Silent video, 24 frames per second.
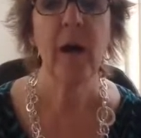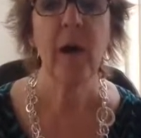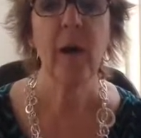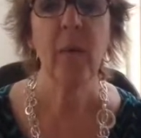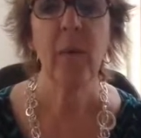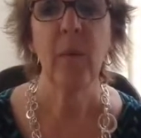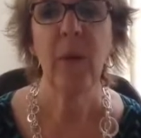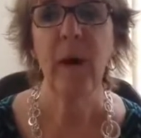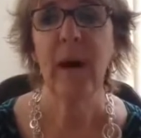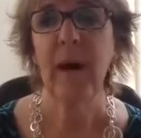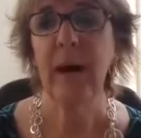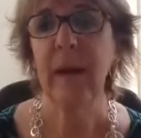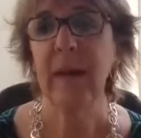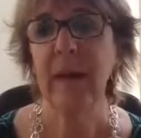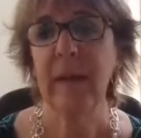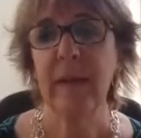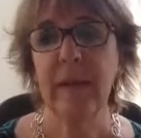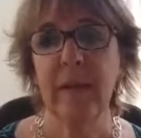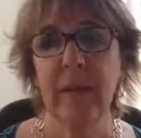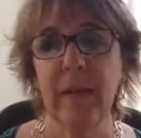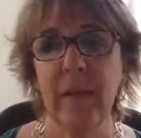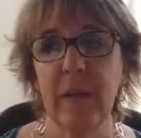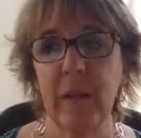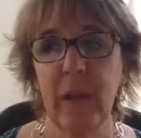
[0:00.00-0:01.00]

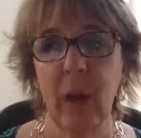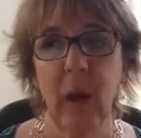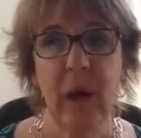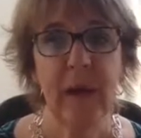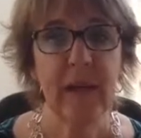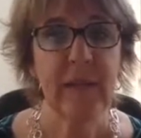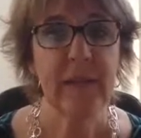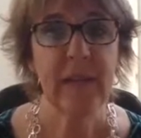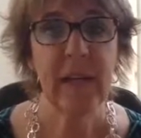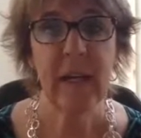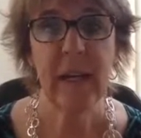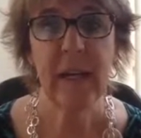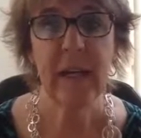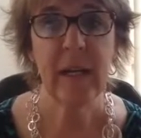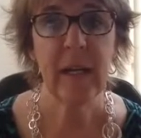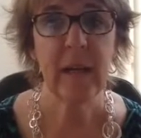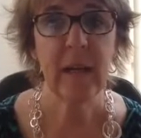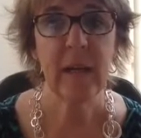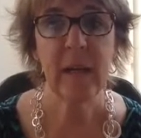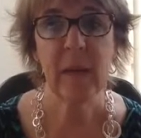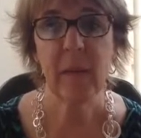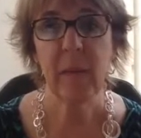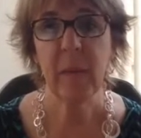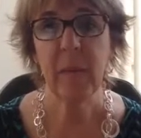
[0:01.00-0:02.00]
When, you know, I stayed
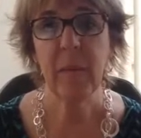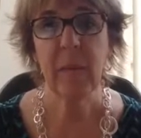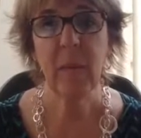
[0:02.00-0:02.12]
at